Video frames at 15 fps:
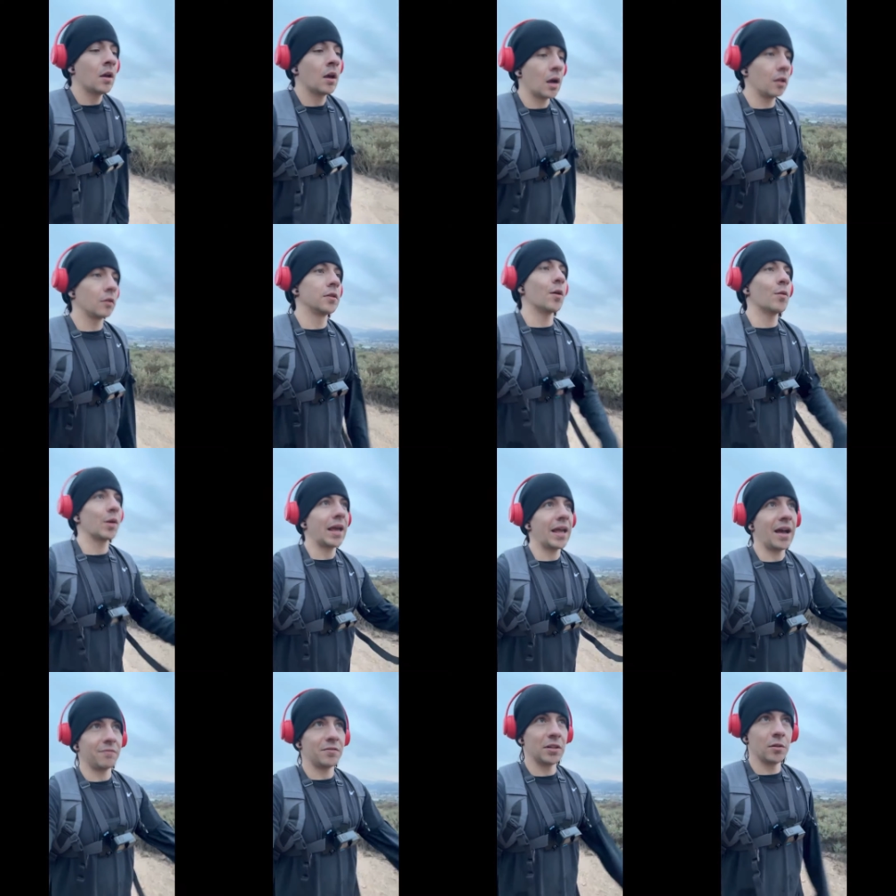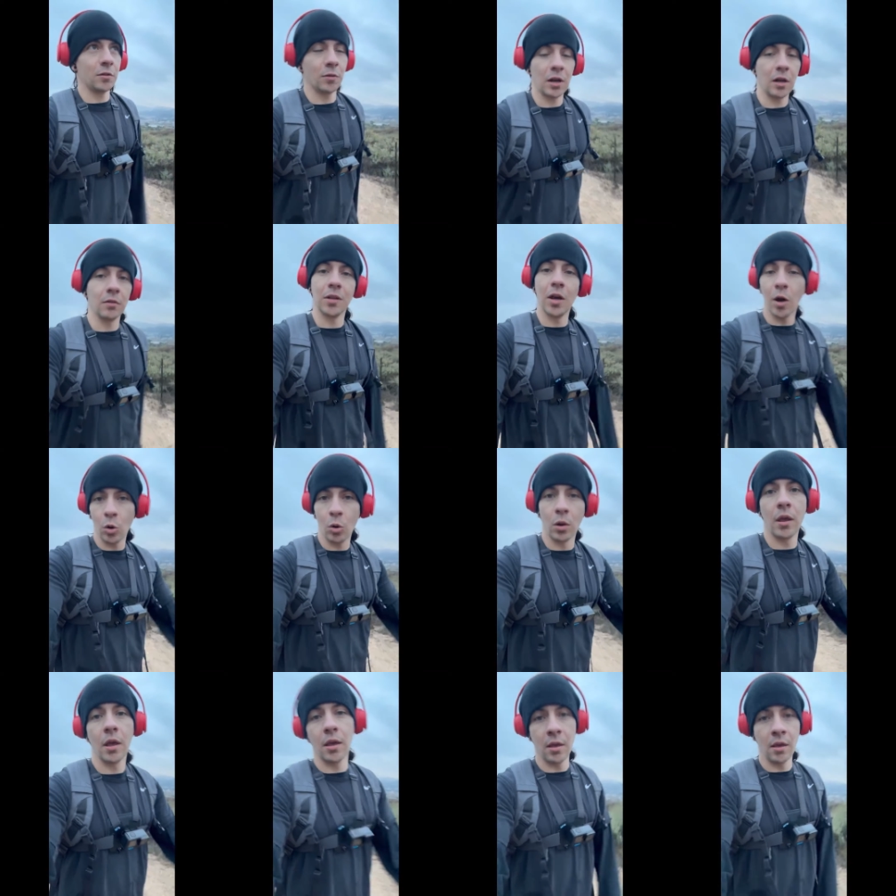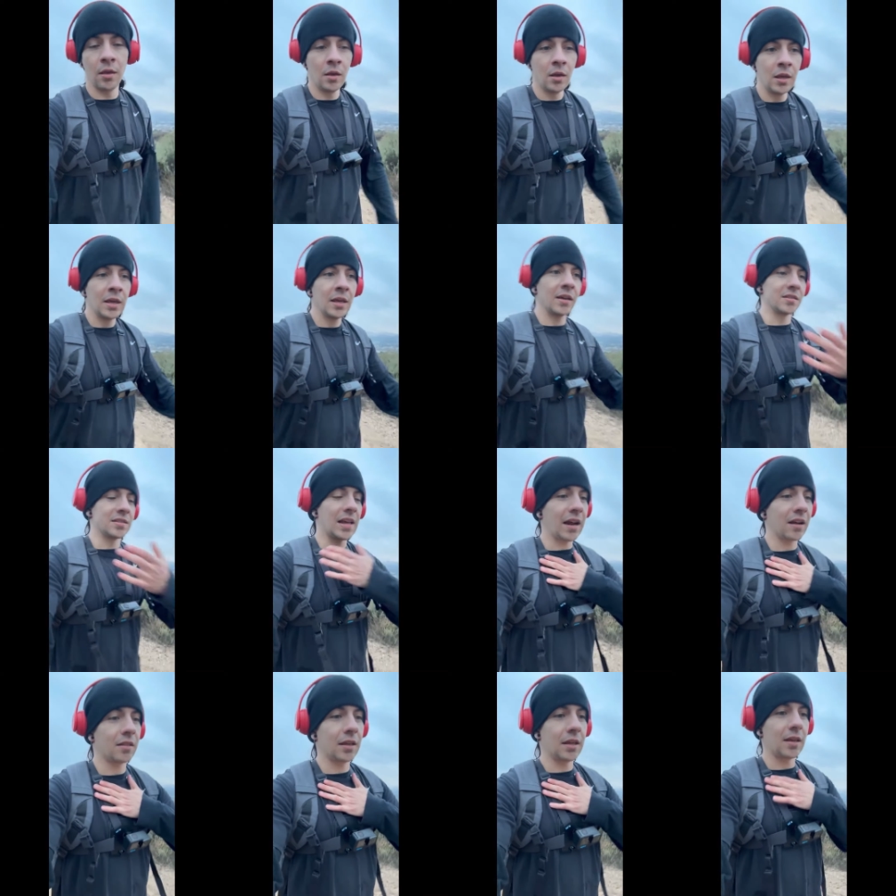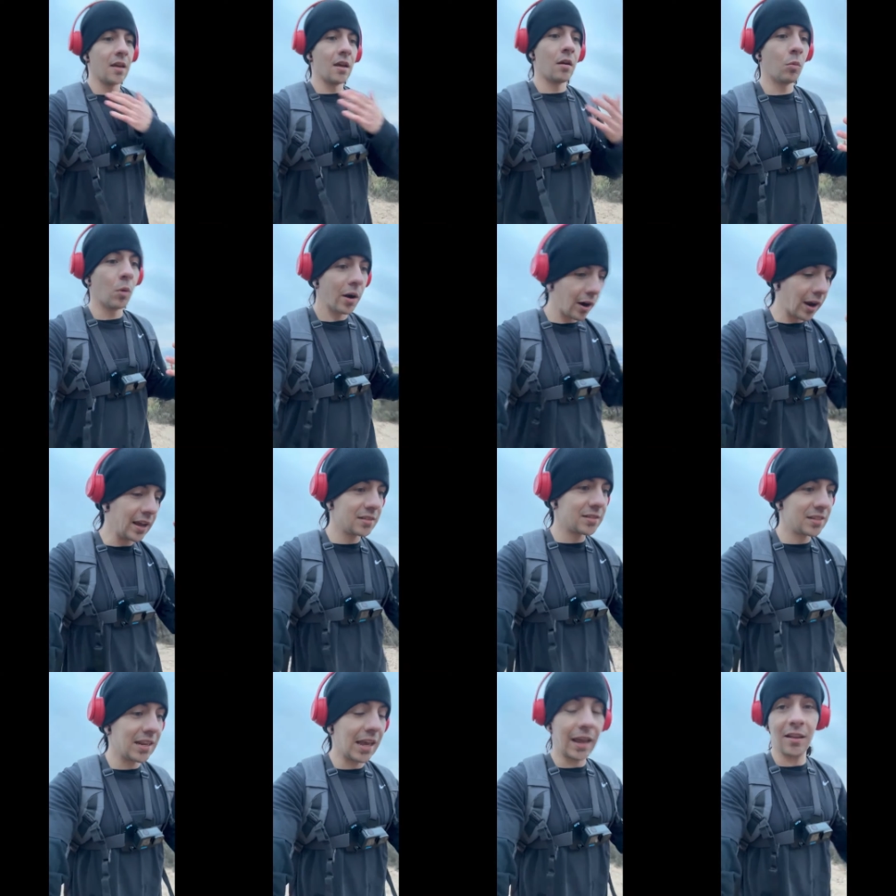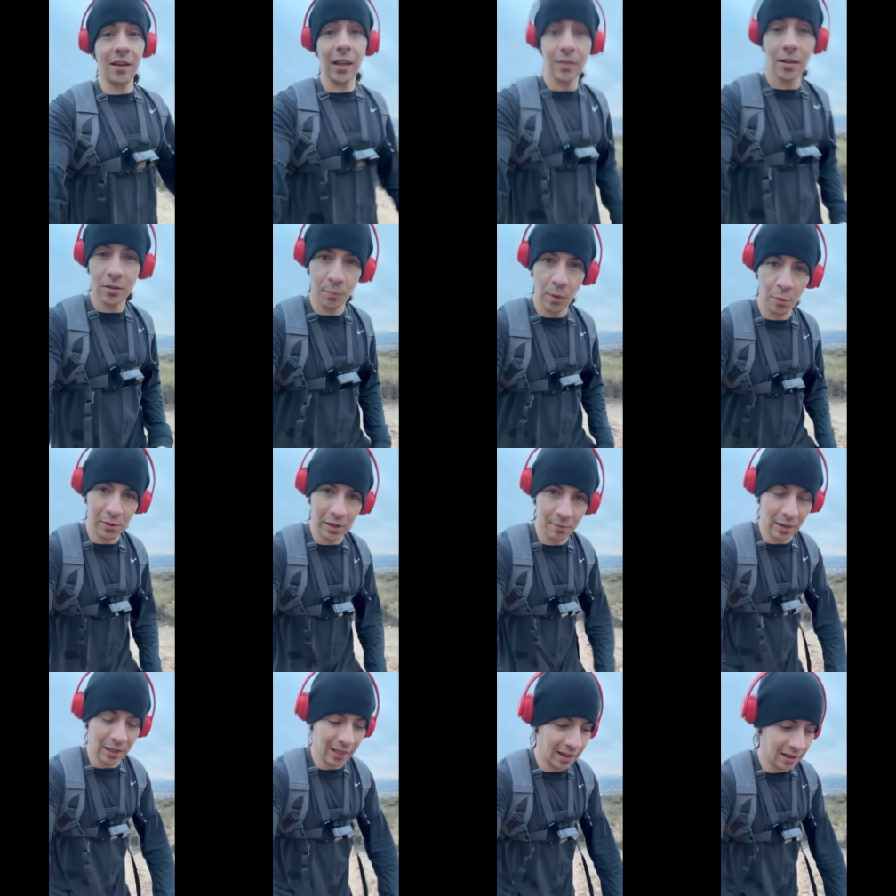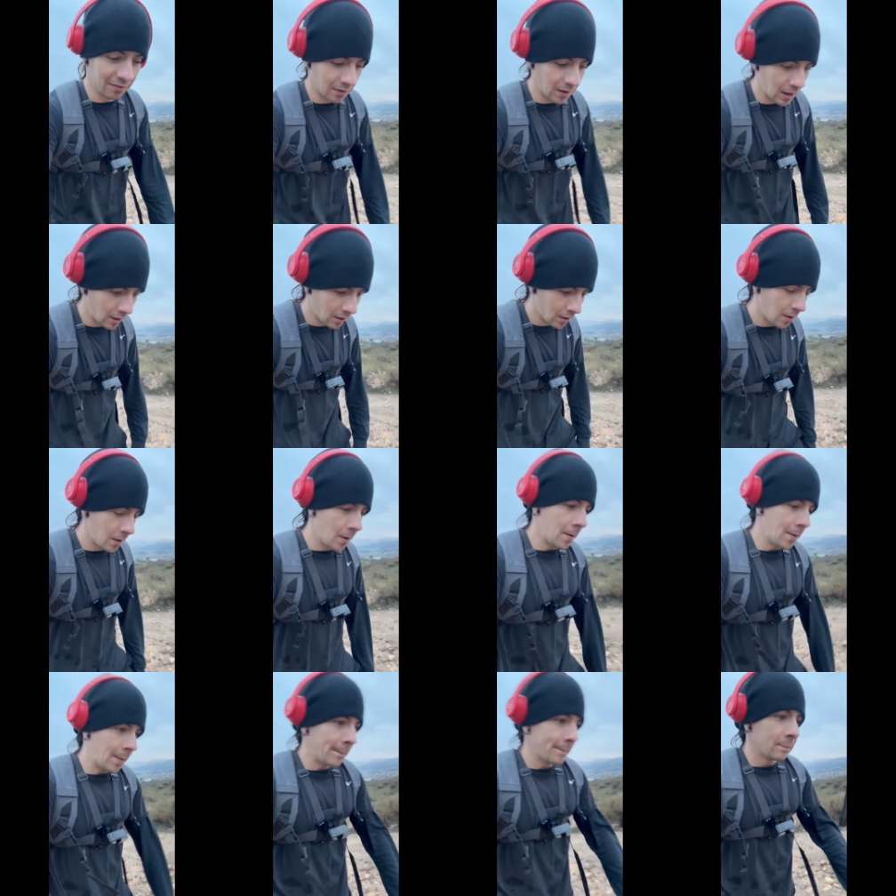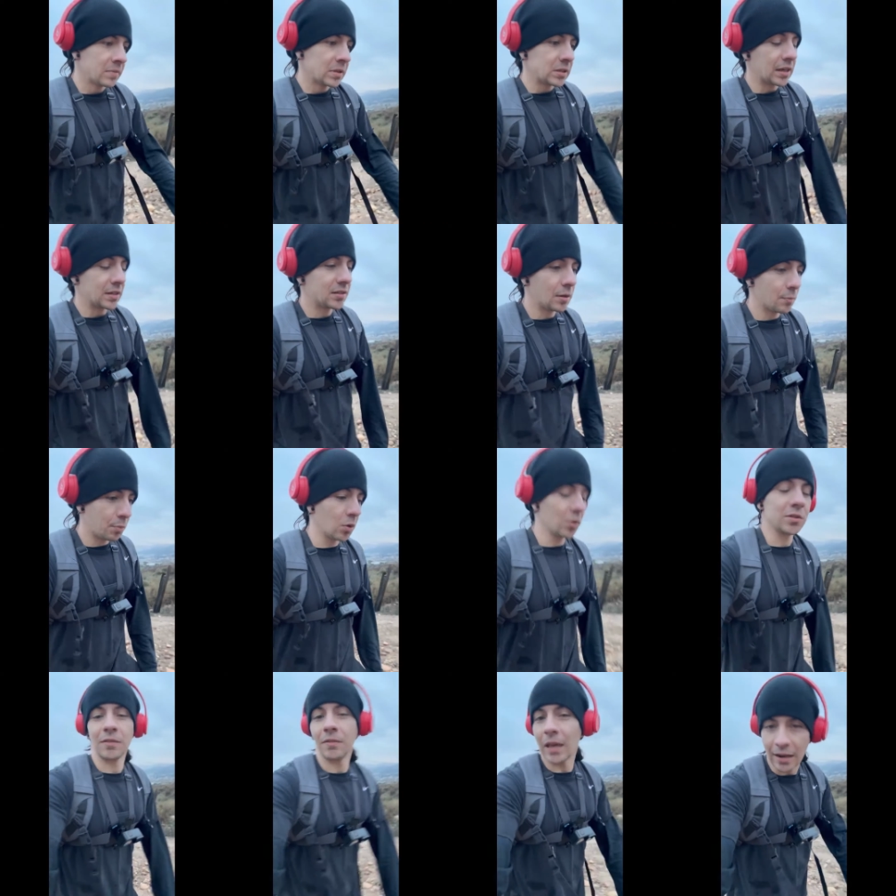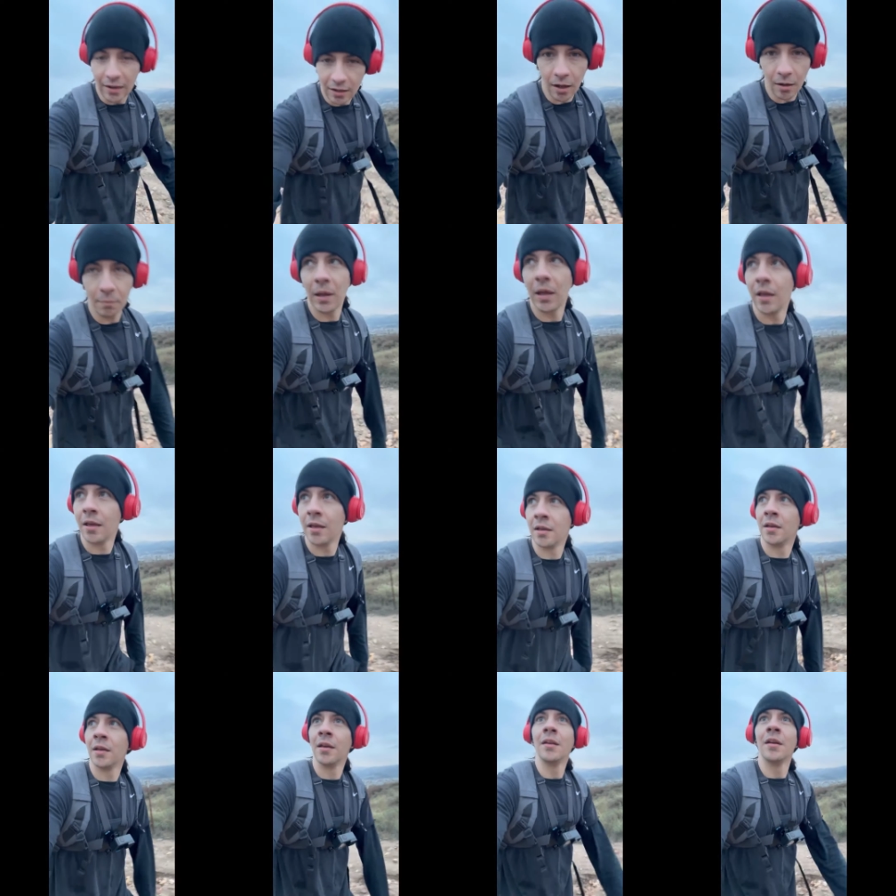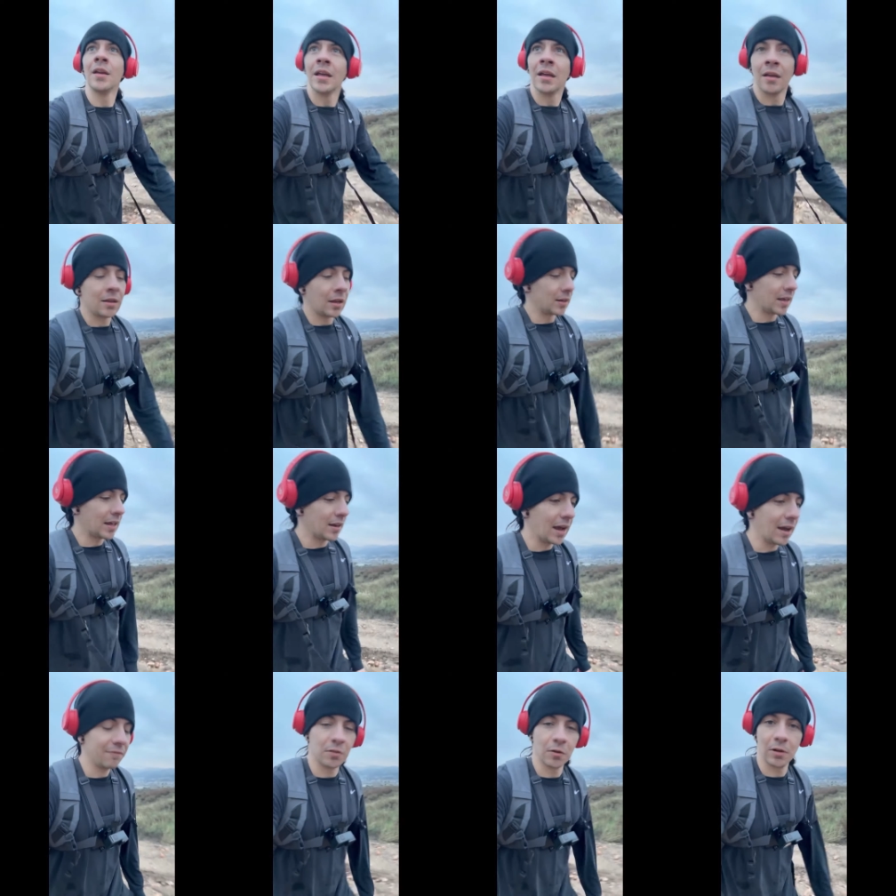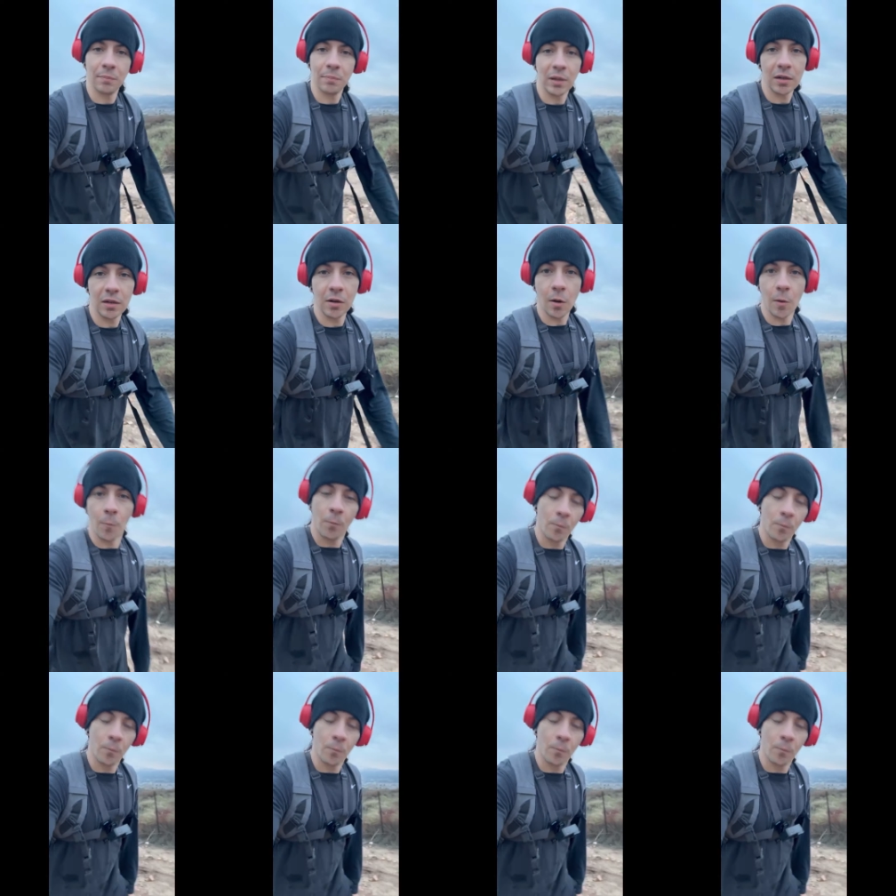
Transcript: I'll know what I have to do and I'll know exactly where I stand at this moment in my life. So that's the importance of getting up and getting after it a bit, you know?